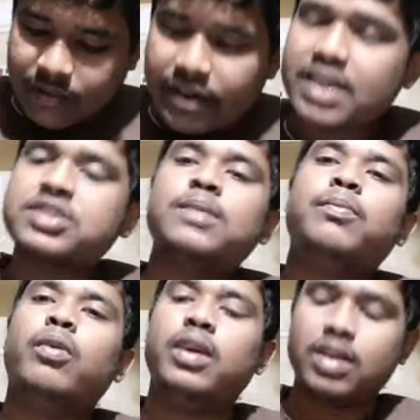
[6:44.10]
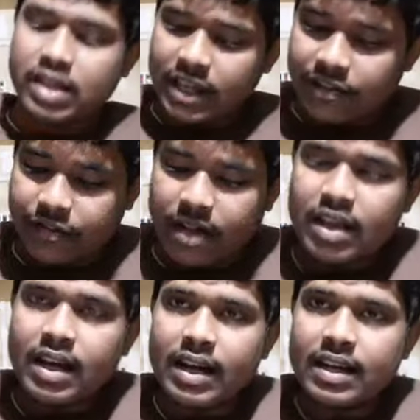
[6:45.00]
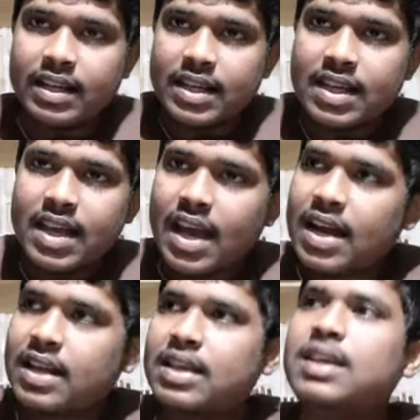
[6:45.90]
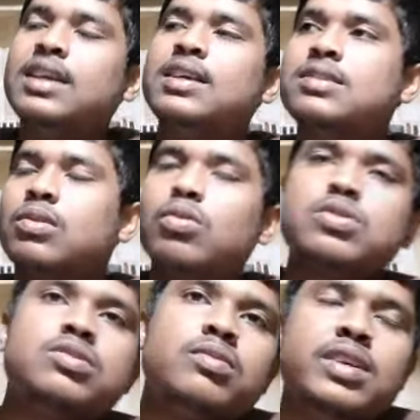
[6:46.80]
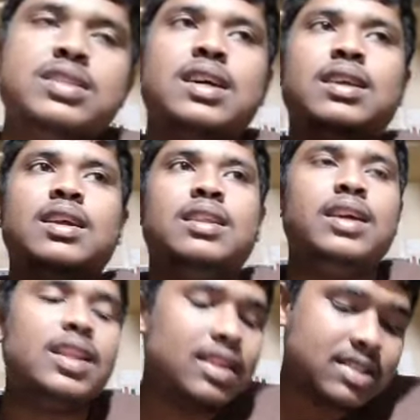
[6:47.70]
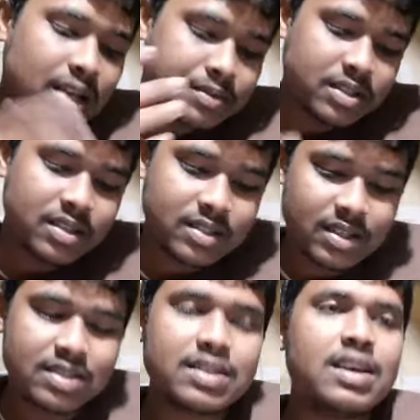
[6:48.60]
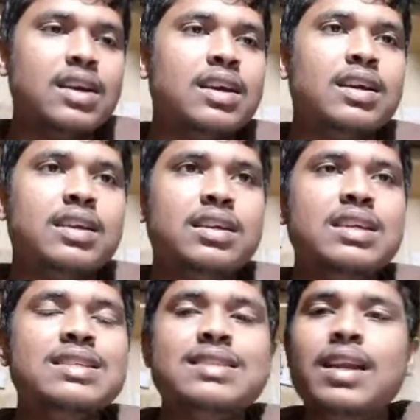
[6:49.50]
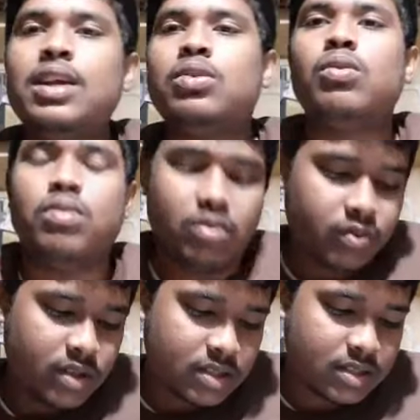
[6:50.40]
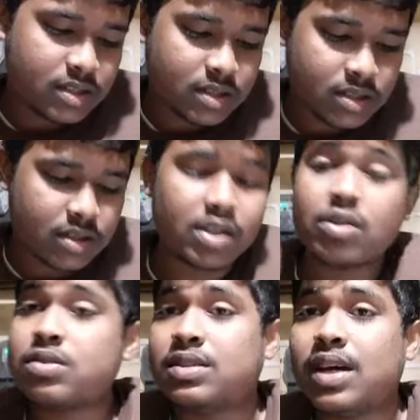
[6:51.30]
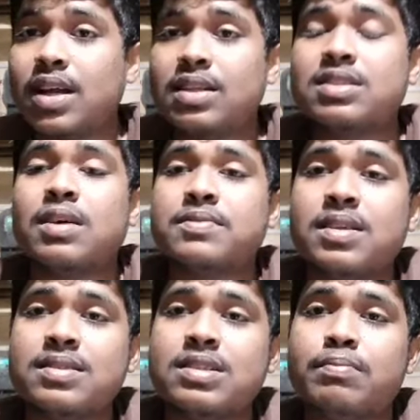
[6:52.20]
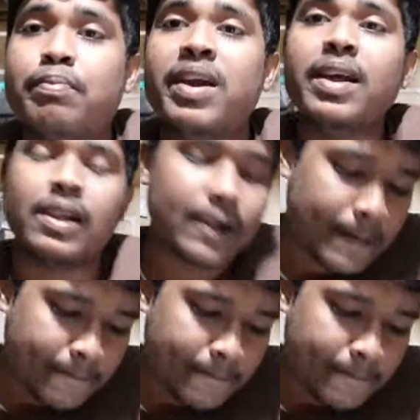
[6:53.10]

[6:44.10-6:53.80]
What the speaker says: fracture point. If D and E is close to each other, then the substance is easily torn, which denotes that the substance is brittle.